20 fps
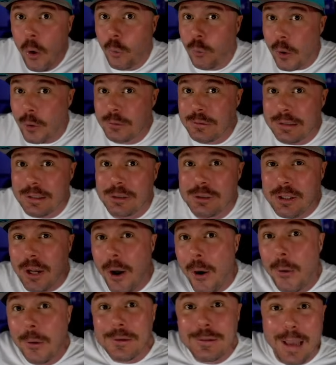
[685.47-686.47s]
Road to the
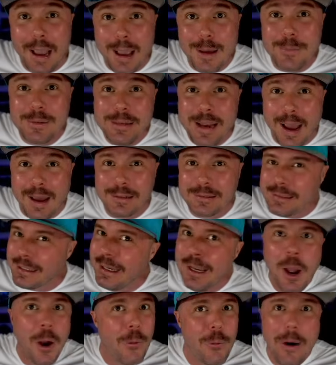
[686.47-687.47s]
show, Diamond
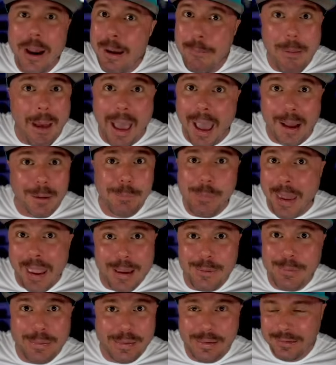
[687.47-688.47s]
Dynasty, we back,
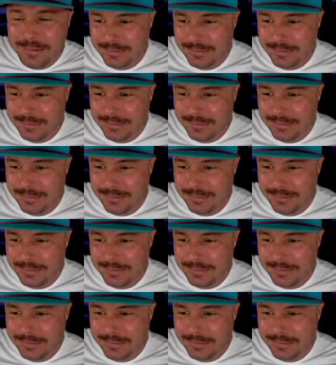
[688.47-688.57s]
baby.